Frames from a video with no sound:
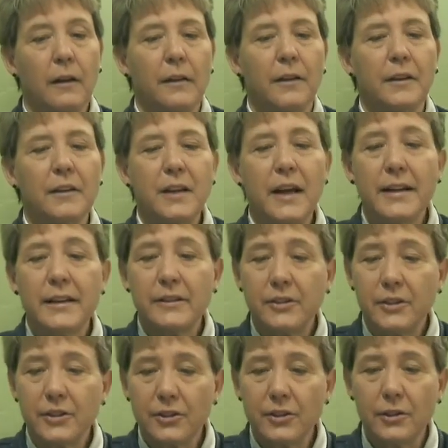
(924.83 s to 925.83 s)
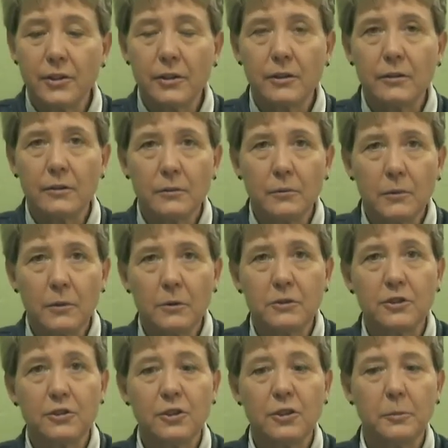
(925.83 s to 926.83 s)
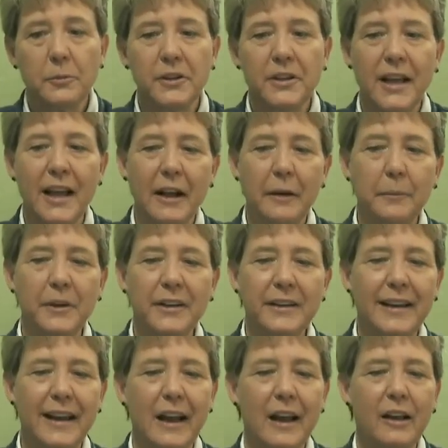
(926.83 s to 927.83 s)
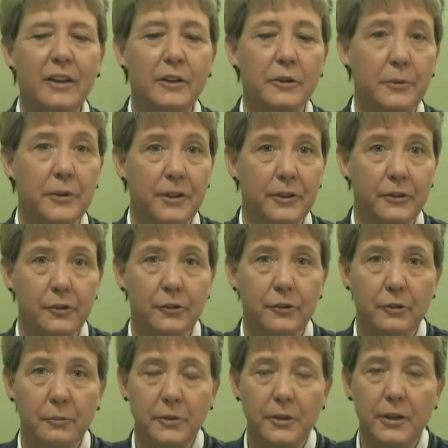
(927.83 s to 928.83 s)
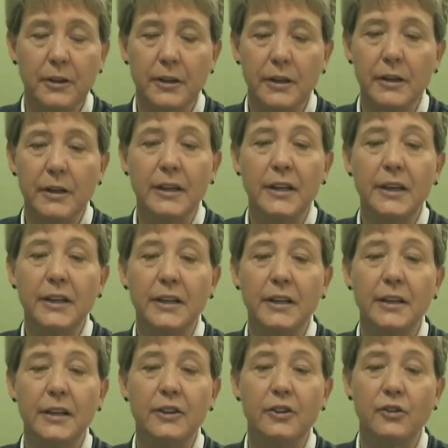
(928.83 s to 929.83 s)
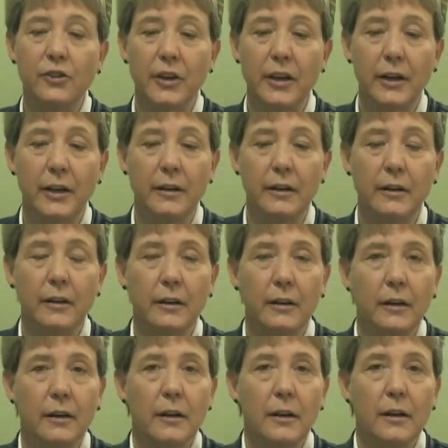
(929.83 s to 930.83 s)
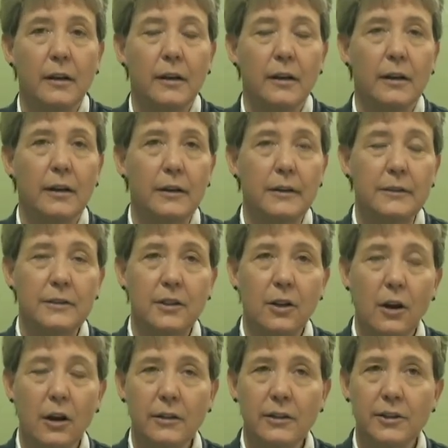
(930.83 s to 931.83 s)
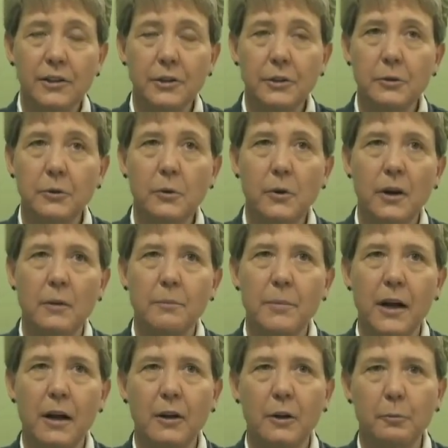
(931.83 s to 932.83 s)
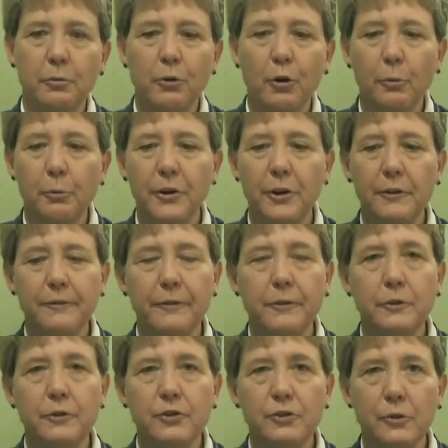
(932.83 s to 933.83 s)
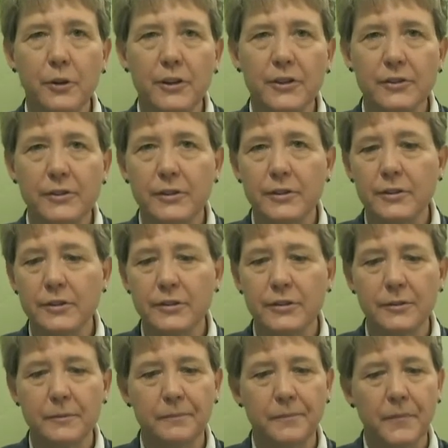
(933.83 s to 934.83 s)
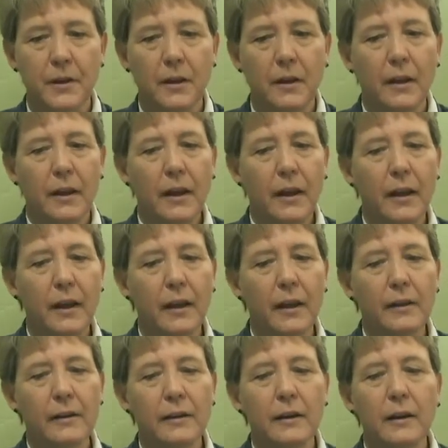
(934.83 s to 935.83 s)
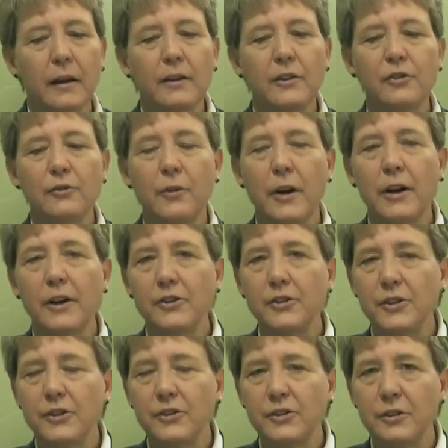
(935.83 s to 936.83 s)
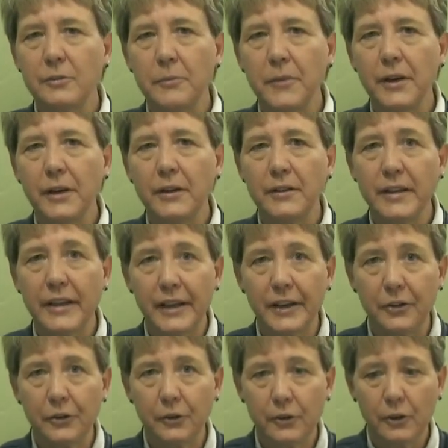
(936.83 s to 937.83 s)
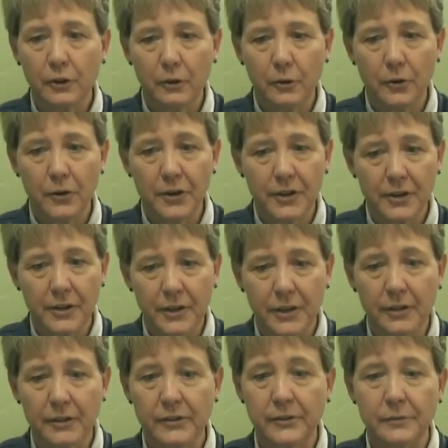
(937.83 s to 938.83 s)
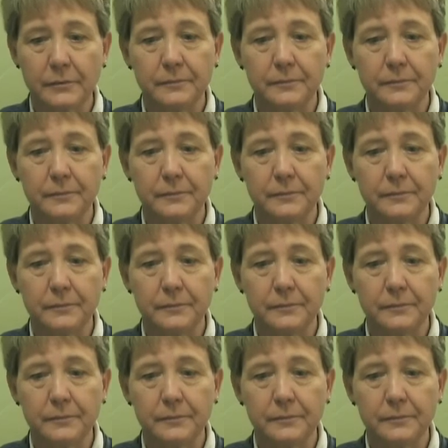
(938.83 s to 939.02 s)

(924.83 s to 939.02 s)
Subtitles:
The dietitian will determine how many calories you should be eating each day, talk to you about appropriate food choices and strategies to maintain your caloric needs.